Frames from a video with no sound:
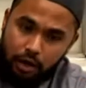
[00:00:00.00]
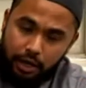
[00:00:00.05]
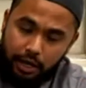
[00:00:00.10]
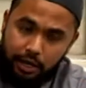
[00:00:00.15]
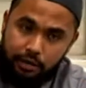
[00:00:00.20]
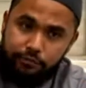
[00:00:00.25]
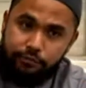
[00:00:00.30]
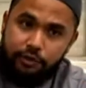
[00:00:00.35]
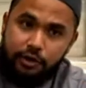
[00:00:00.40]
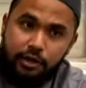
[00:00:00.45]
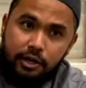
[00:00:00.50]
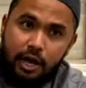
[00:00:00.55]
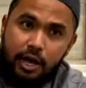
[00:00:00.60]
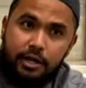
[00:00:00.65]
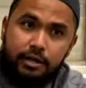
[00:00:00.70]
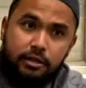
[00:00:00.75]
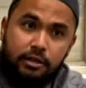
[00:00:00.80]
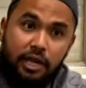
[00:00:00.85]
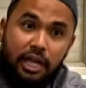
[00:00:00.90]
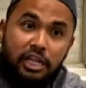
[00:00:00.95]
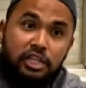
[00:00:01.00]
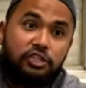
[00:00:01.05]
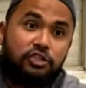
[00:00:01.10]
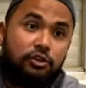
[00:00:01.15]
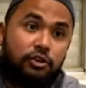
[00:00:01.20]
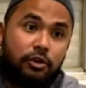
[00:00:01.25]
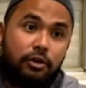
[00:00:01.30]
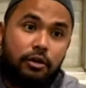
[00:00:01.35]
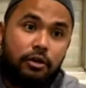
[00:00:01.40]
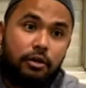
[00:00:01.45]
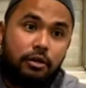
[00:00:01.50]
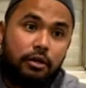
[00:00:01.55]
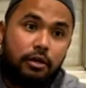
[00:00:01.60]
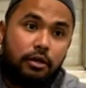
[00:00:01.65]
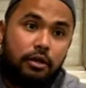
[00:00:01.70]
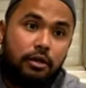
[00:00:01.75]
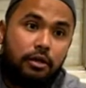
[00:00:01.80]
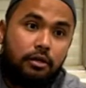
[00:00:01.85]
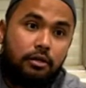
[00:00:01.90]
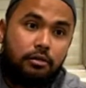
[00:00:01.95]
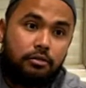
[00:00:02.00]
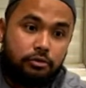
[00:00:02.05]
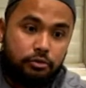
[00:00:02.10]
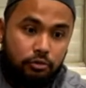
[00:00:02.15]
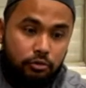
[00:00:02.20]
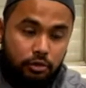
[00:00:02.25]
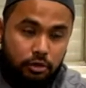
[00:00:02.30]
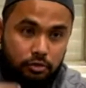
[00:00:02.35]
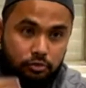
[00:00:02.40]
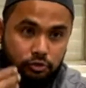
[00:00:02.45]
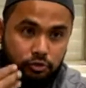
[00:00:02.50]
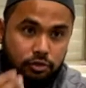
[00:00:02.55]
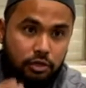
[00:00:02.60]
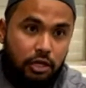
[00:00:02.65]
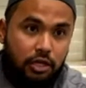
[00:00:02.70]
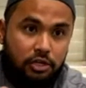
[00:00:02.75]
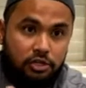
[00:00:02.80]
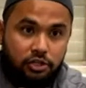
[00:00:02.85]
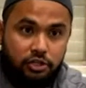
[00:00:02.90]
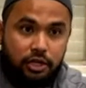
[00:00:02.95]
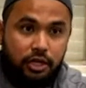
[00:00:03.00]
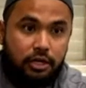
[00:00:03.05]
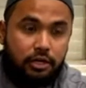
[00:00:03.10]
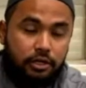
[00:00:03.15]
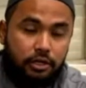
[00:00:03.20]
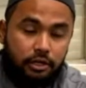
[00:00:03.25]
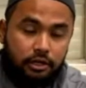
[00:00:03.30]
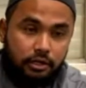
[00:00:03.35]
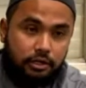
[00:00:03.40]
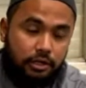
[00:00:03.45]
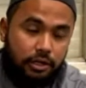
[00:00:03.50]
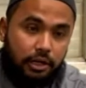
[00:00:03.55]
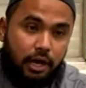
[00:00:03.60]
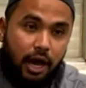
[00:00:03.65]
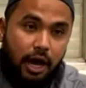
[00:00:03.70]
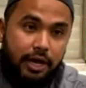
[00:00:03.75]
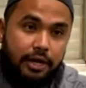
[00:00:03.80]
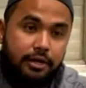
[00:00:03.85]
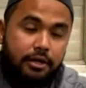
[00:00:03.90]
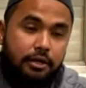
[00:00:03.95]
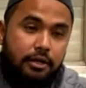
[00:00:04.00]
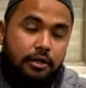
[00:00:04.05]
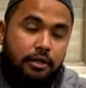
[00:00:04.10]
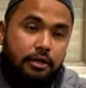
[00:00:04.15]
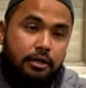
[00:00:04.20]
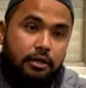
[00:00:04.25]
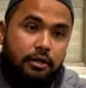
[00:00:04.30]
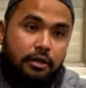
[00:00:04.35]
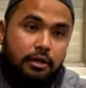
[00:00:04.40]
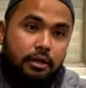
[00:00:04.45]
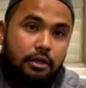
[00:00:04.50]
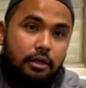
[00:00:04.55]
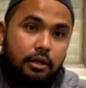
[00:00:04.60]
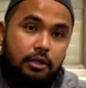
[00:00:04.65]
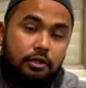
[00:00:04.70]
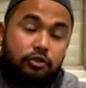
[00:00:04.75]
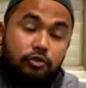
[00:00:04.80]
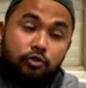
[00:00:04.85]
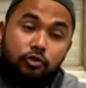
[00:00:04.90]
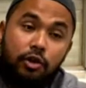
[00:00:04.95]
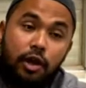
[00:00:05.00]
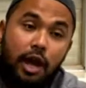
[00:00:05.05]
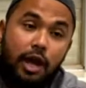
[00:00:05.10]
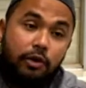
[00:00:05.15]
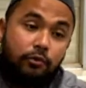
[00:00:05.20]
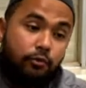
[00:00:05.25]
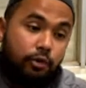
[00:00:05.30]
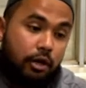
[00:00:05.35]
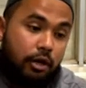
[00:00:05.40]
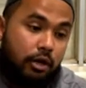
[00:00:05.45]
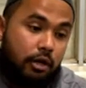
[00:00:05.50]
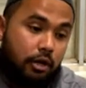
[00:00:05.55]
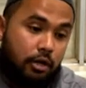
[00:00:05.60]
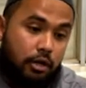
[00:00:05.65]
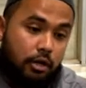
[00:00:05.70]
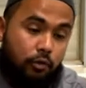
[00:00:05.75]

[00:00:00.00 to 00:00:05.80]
every night lecture, yeah. So the ustad, the sheikh, the guide, tour guide will